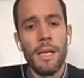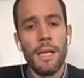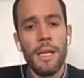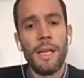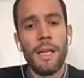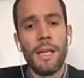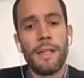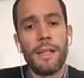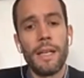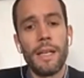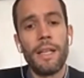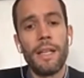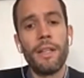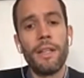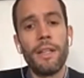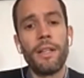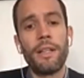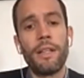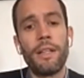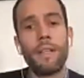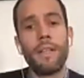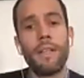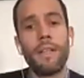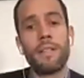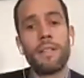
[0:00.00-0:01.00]
And then
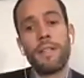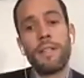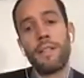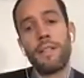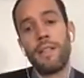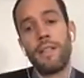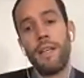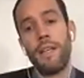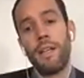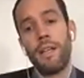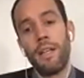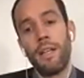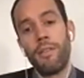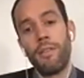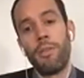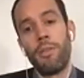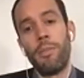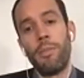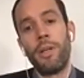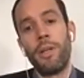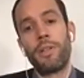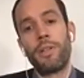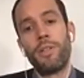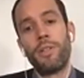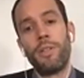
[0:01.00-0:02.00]
there's at the other level
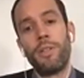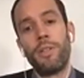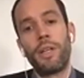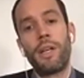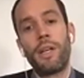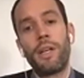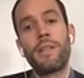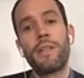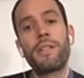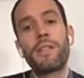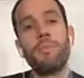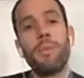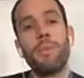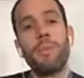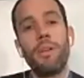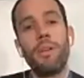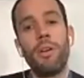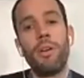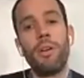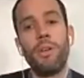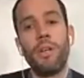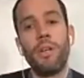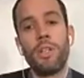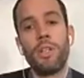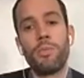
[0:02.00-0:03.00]
mentioned the customary
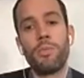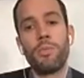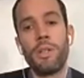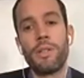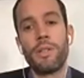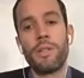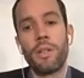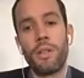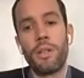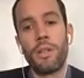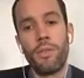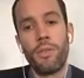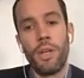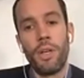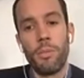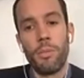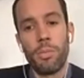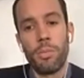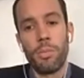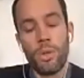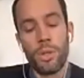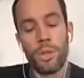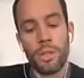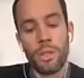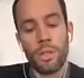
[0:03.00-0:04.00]
arrangements that are very
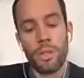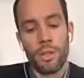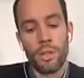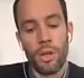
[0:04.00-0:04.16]
important,